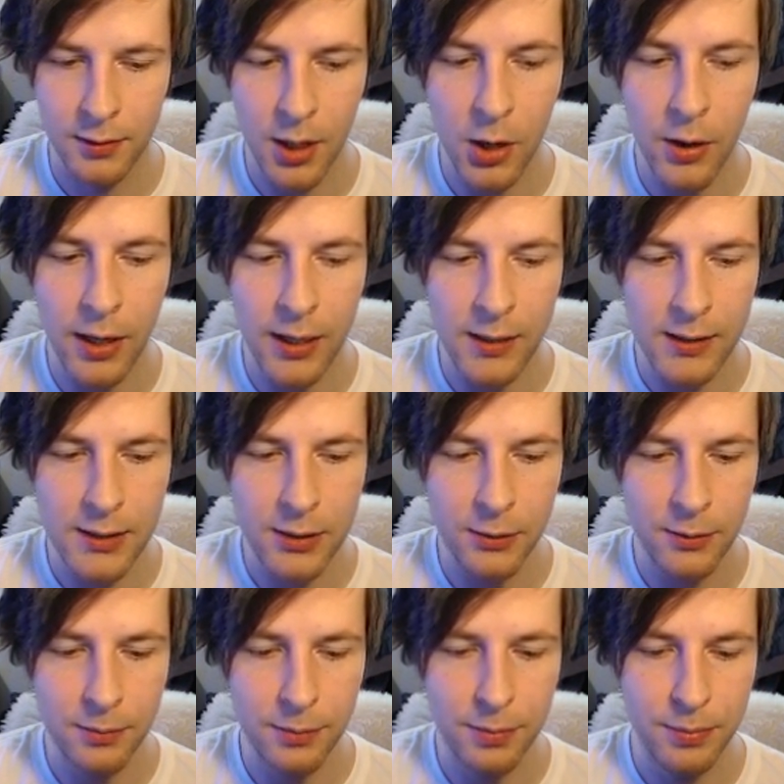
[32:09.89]
Alright,
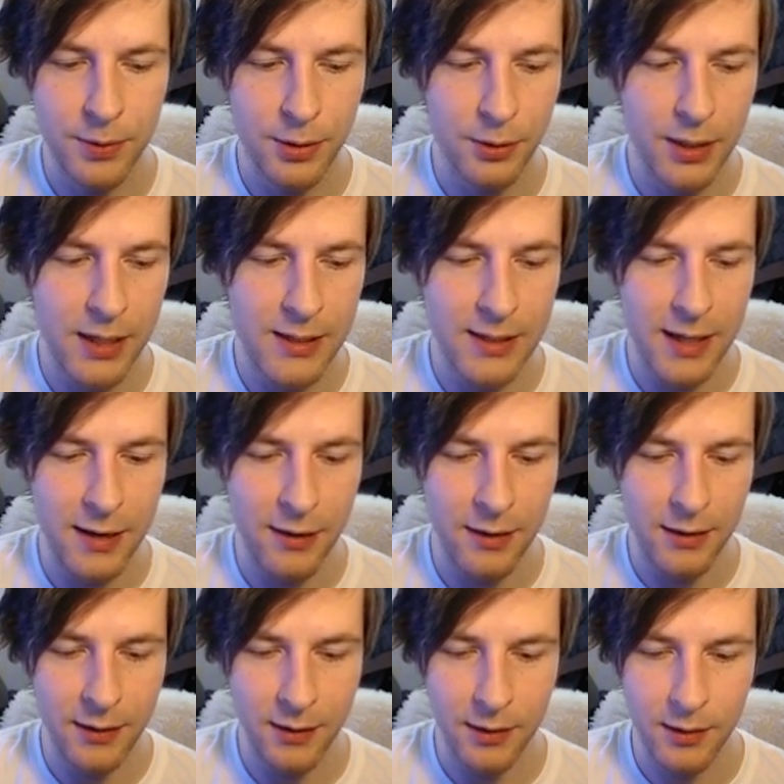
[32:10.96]
two two cards
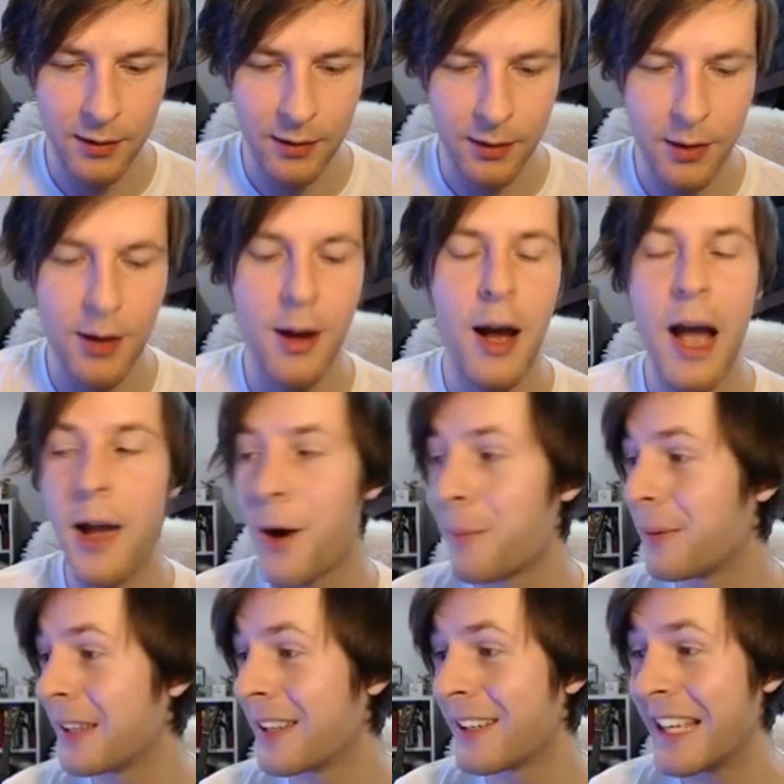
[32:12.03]
down. Oh, I
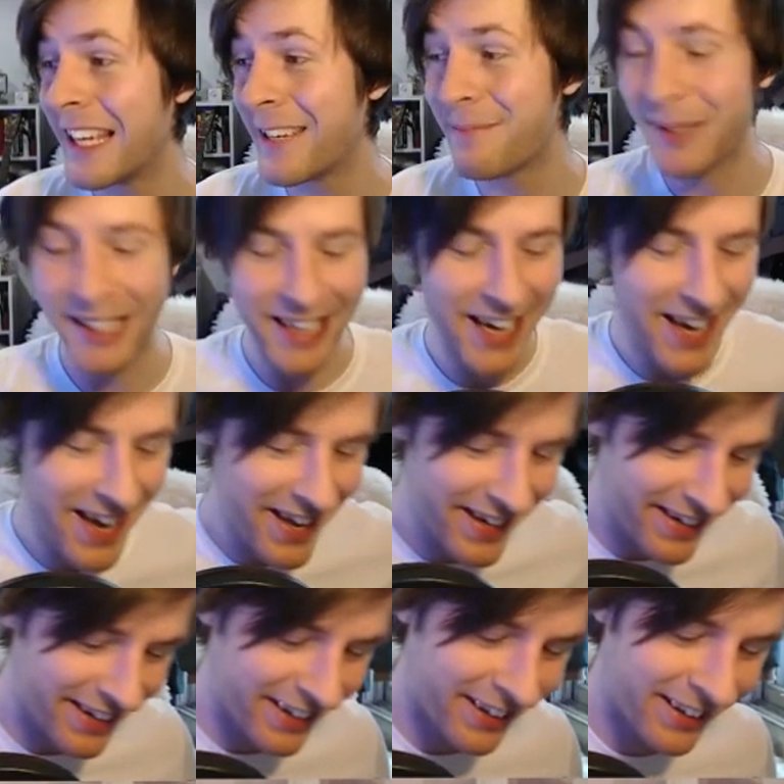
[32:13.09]
opened the heap
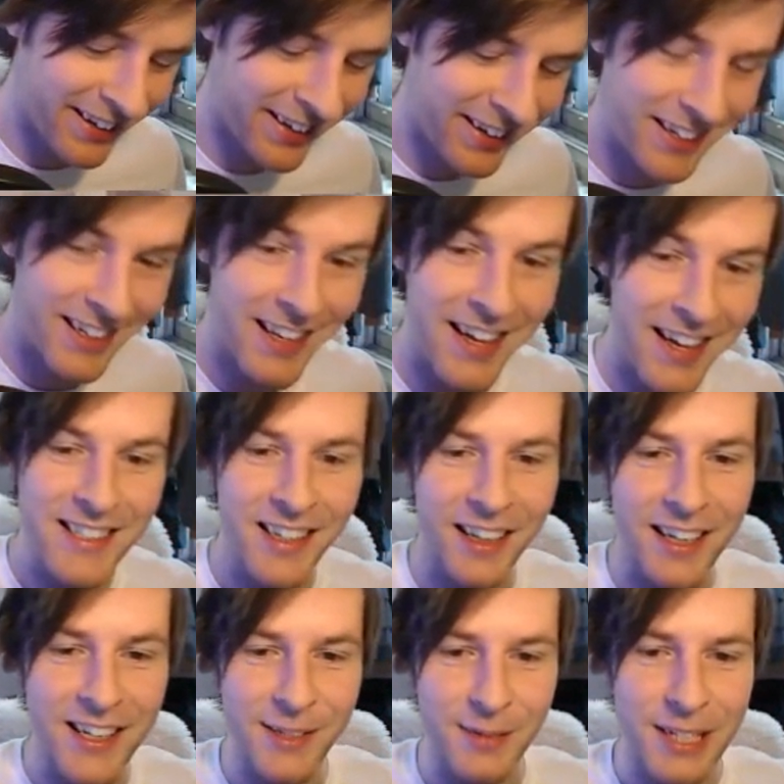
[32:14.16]
again. Not
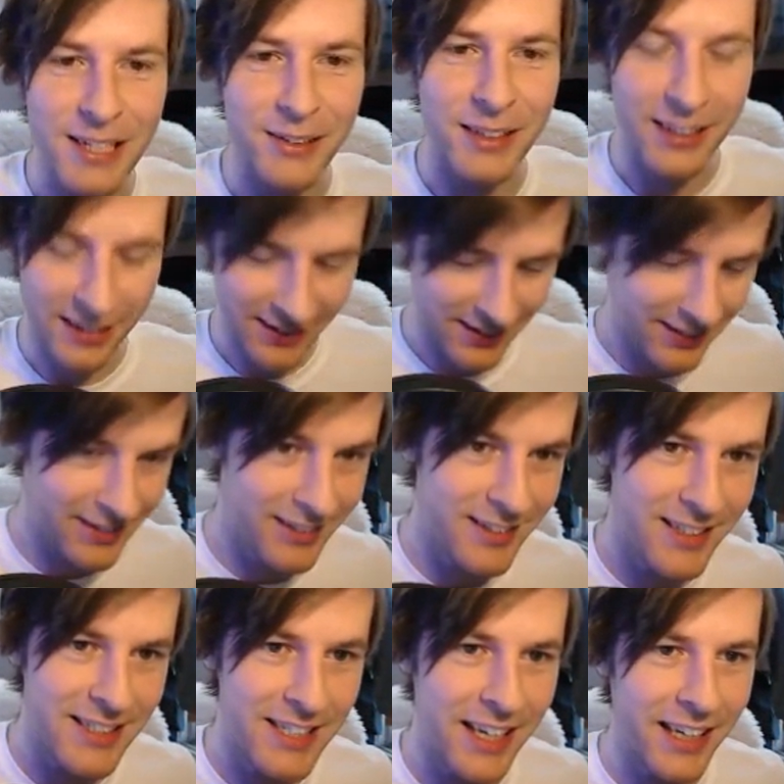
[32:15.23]
something I should be doing.
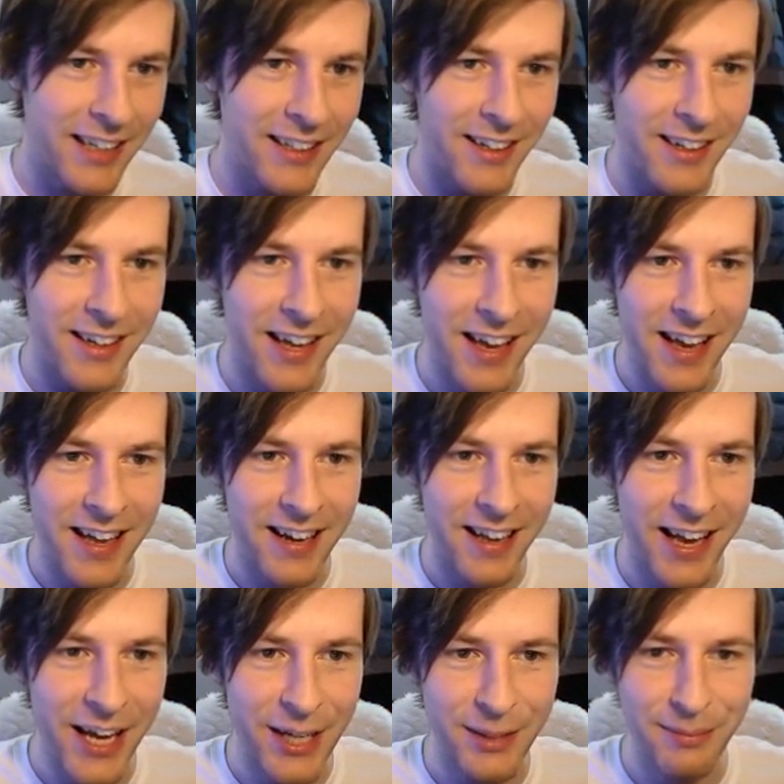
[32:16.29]
Jinteki.net,
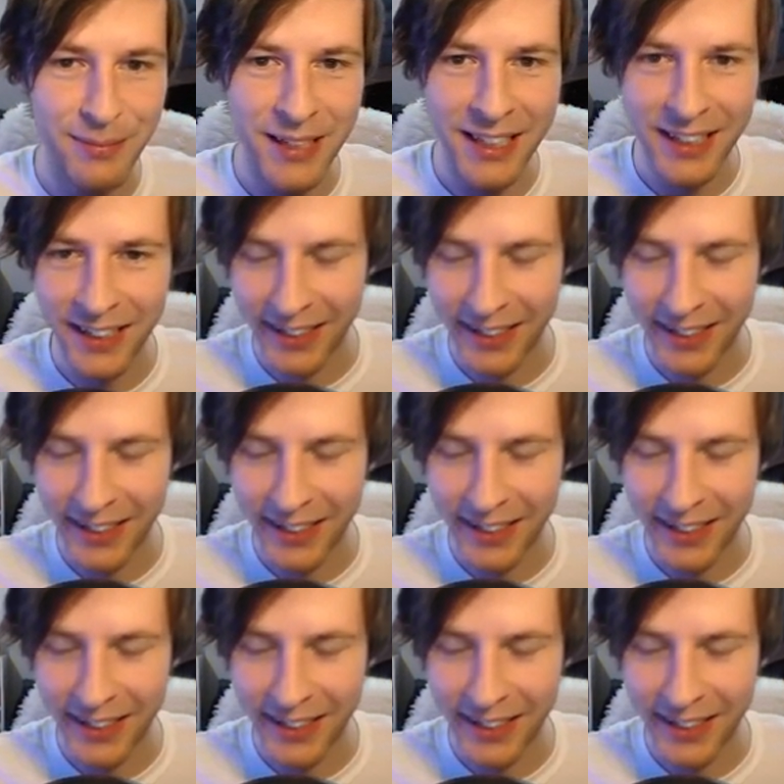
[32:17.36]
help.